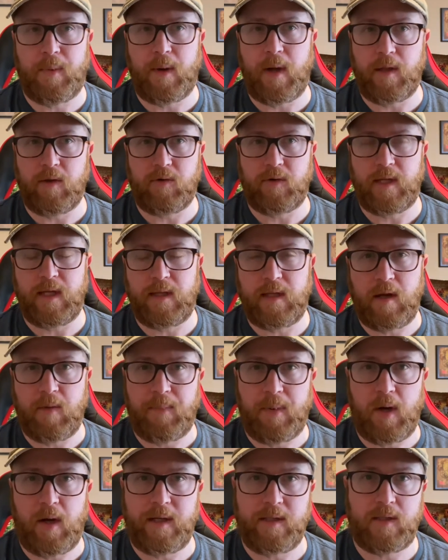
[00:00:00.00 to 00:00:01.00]
other than their
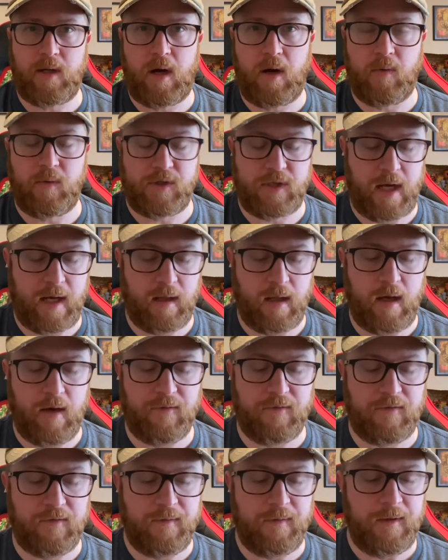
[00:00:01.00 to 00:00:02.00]
pine tar, which I
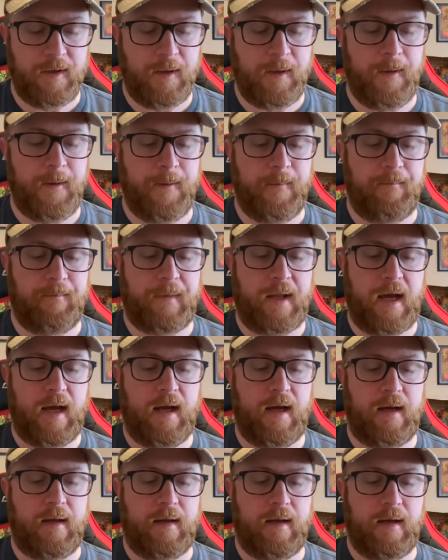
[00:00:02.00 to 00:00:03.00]
love.
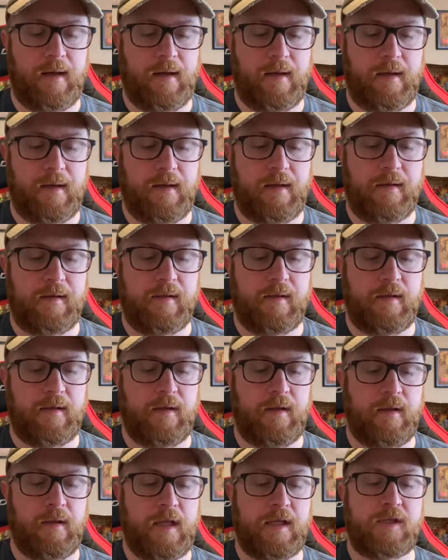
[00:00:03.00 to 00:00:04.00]
Uh,
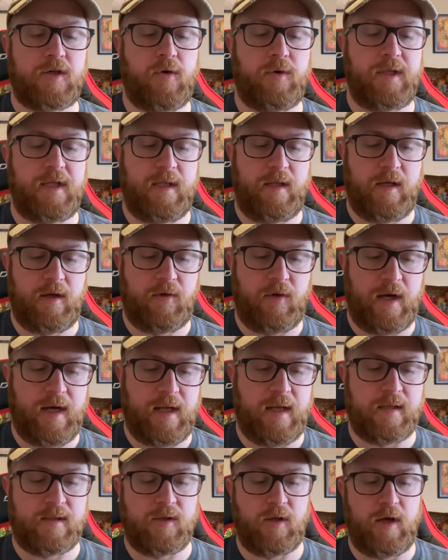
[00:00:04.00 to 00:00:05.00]
let's go into the
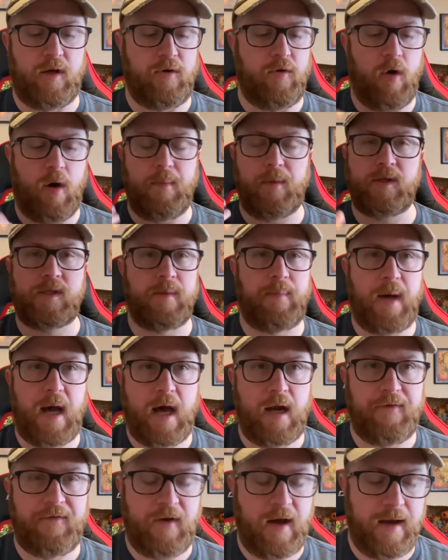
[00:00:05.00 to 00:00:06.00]
ingredients. So they're normal
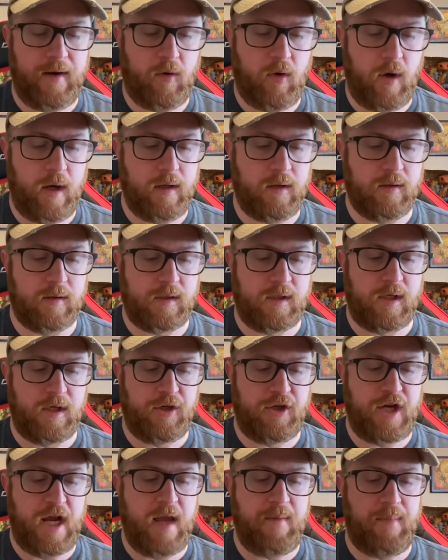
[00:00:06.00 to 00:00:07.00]
saponified oils,
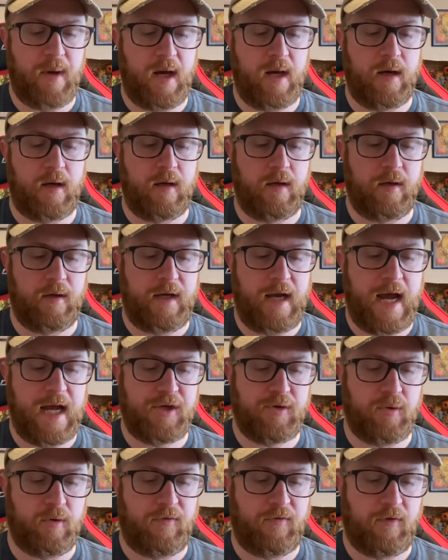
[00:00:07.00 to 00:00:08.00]
shea butter,
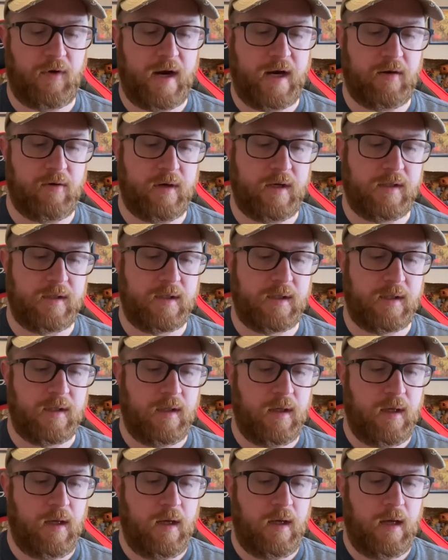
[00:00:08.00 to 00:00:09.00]
natural fragrance,
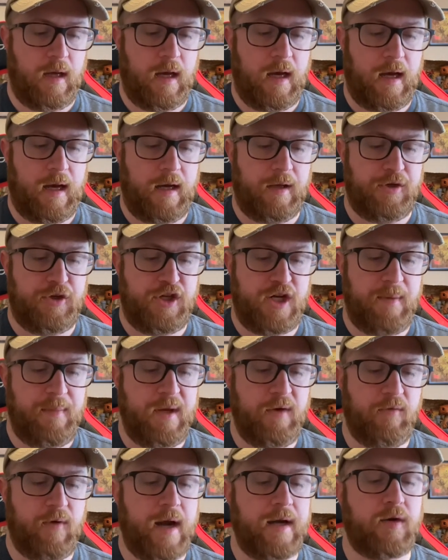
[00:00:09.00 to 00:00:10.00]
uh,
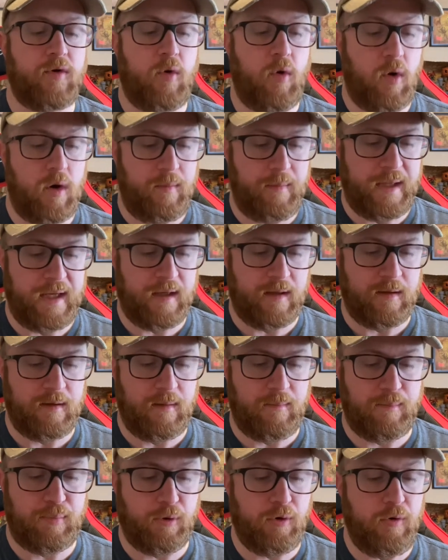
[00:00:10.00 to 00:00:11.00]
Jimmy Red
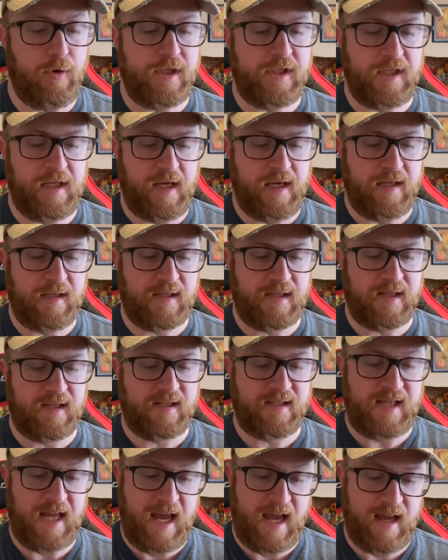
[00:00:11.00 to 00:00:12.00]
cornmeal, brewer's yeast,
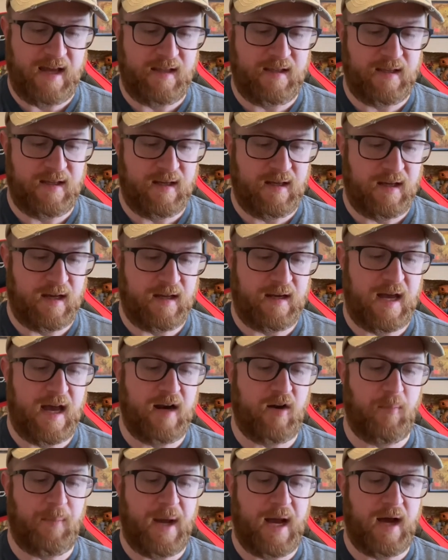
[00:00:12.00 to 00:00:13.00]
sand,
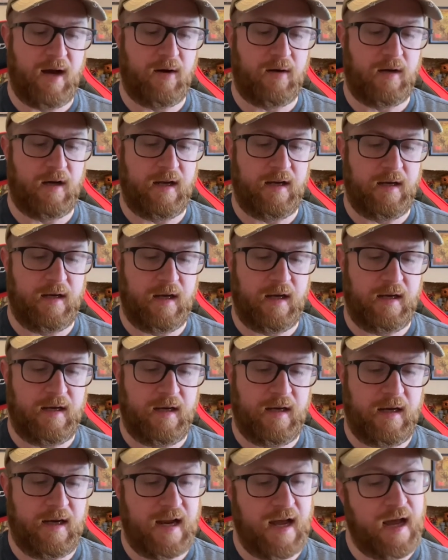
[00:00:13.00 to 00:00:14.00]
annatto powder, an,
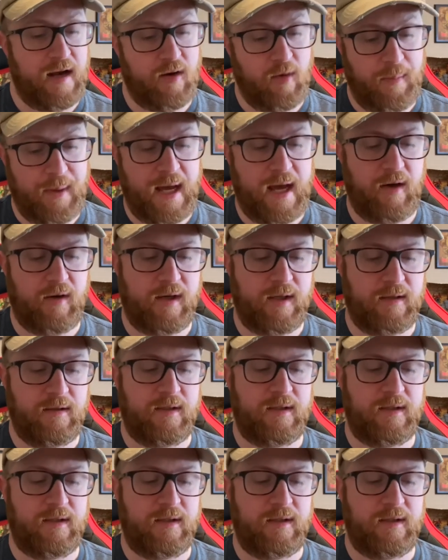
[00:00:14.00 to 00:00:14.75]
annatto powder